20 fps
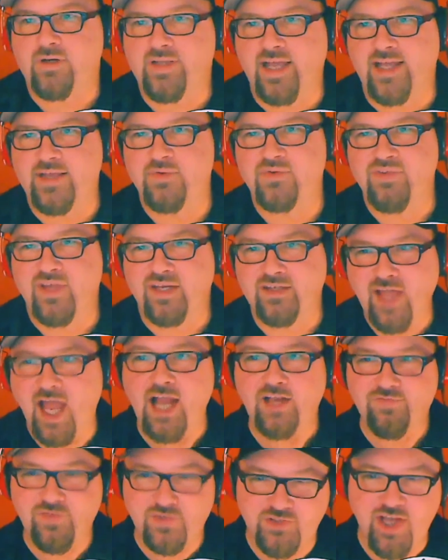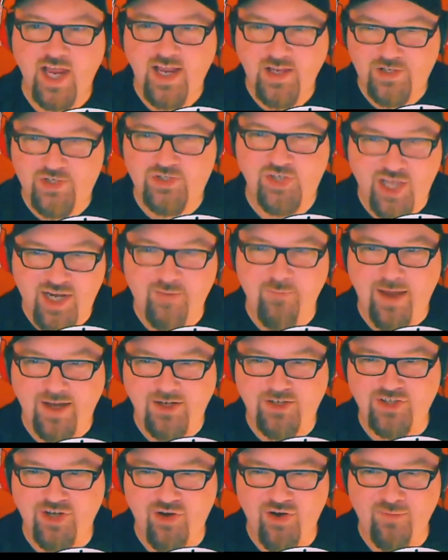Yeah. He was like, thanks for saying shit on my
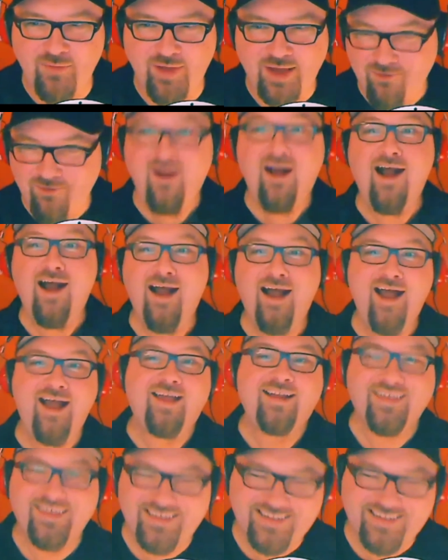show. I'm like, what?